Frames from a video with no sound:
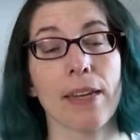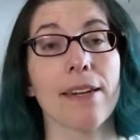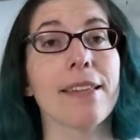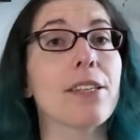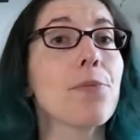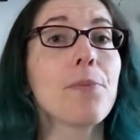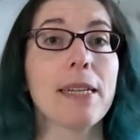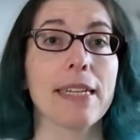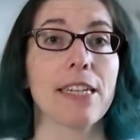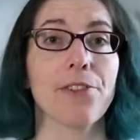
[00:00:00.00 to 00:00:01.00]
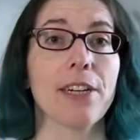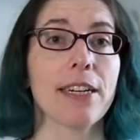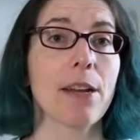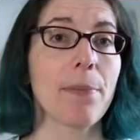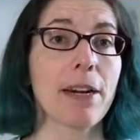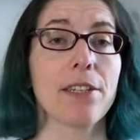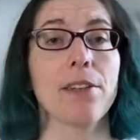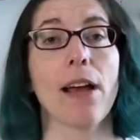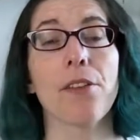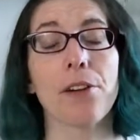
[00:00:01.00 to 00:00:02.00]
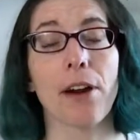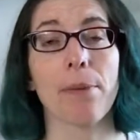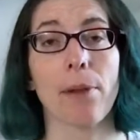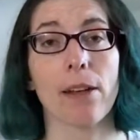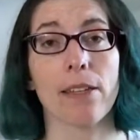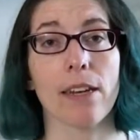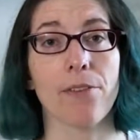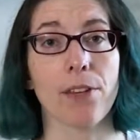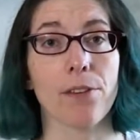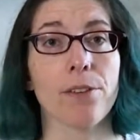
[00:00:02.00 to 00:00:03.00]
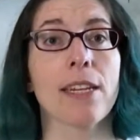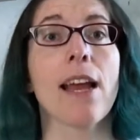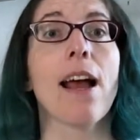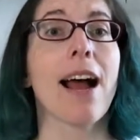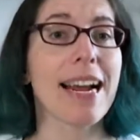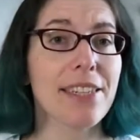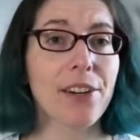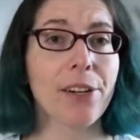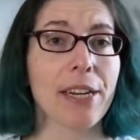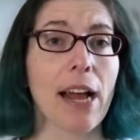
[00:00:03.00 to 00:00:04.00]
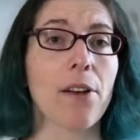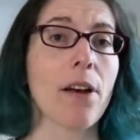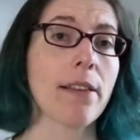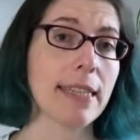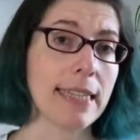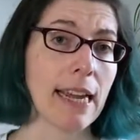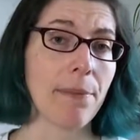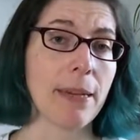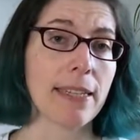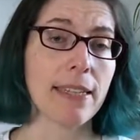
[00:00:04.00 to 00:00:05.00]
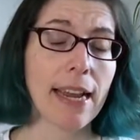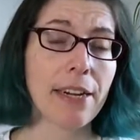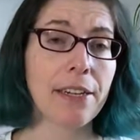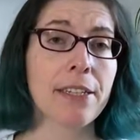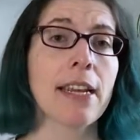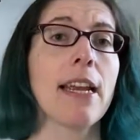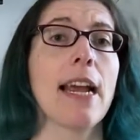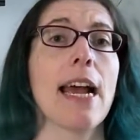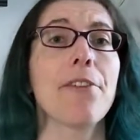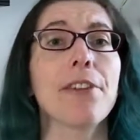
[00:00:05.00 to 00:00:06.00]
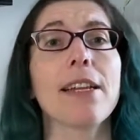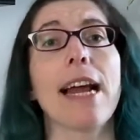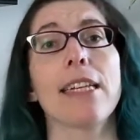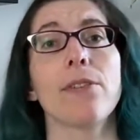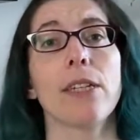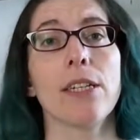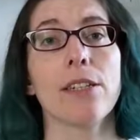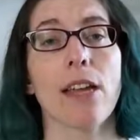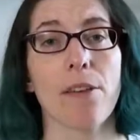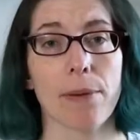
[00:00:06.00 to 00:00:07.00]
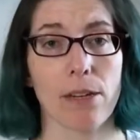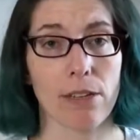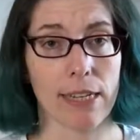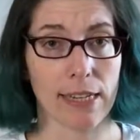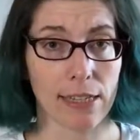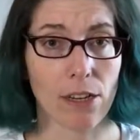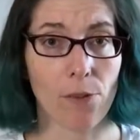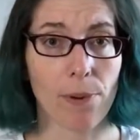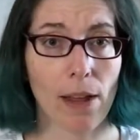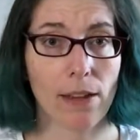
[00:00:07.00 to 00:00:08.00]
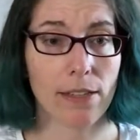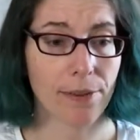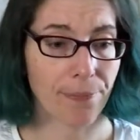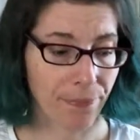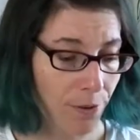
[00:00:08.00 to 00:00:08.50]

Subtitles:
Now these are really different compared to other grind blocks that I've used. I started out on the CIB sliders, and for the last few years I've been using disco blocks.